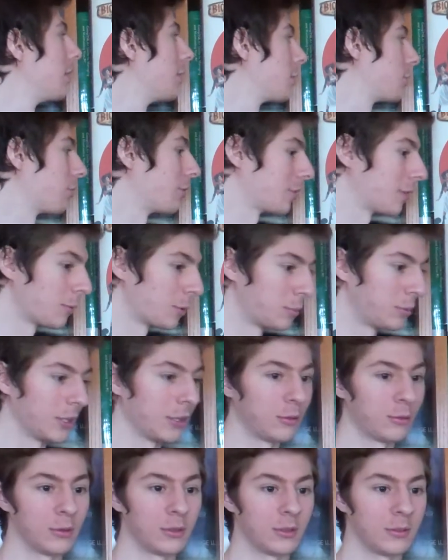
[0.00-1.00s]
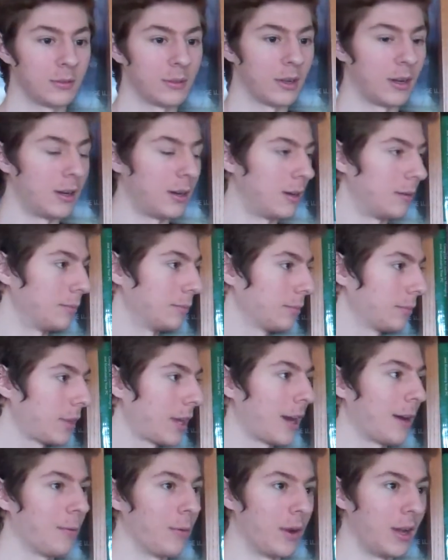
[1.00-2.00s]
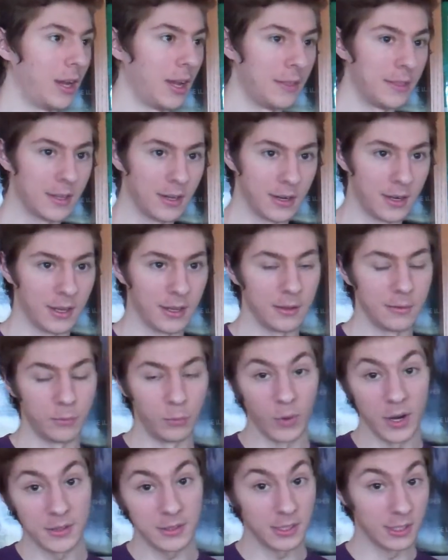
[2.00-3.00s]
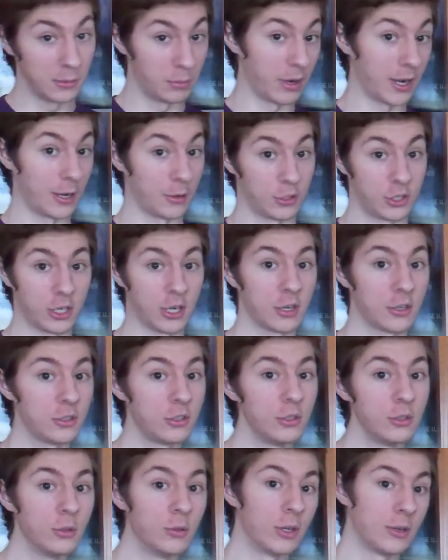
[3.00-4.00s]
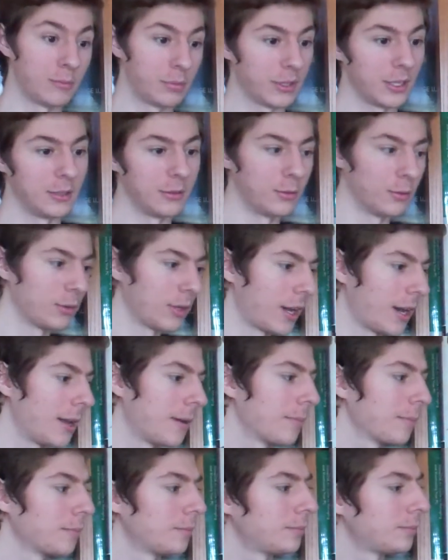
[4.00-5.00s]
So I was able to play through it that way, and then I rented BioShock 2 and played through that.